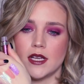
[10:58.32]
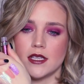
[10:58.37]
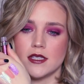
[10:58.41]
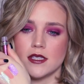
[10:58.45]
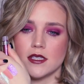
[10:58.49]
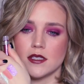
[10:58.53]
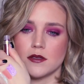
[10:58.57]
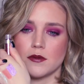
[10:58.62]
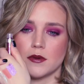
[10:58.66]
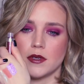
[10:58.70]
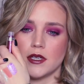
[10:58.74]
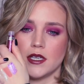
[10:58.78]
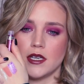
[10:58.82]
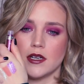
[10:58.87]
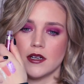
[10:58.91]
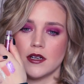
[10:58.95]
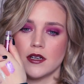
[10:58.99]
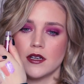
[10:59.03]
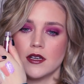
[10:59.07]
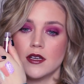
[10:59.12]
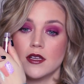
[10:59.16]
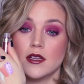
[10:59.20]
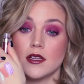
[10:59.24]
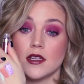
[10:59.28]
That's this one
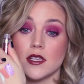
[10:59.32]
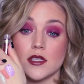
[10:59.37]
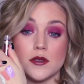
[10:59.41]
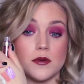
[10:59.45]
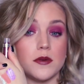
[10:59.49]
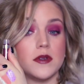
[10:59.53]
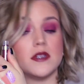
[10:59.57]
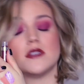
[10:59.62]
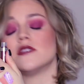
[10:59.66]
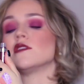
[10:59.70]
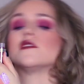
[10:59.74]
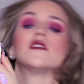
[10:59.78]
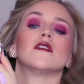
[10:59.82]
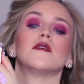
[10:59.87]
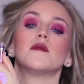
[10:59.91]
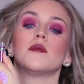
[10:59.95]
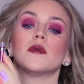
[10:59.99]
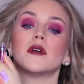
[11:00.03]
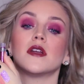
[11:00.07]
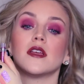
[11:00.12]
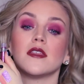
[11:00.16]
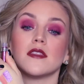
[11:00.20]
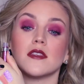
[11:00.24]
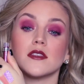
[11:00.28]
here. This one is so
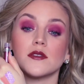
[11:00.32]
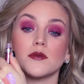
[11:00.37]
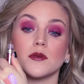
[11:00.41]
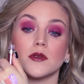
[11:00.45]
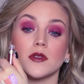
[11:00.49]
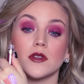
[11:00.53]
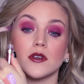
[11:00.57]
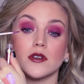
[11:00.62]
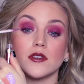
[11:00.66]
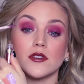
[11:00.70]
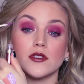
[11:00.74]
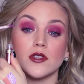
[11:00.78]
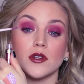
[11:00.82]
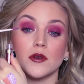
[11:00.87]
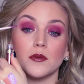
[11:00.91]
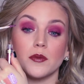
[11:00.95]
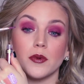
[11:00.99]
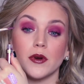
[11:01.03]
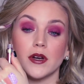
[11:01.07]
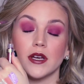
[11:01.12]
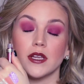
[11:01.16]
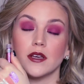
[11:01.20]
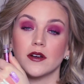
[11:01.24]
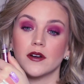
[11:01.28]
pretty. This would look so
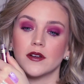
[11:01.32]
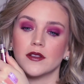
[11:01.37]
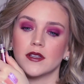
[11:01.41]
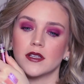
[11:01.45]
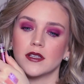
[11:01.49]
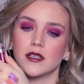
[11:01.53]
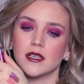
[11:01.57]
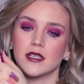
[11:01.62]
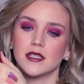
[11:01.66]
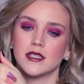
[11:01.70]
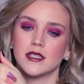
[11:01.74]
pretty on the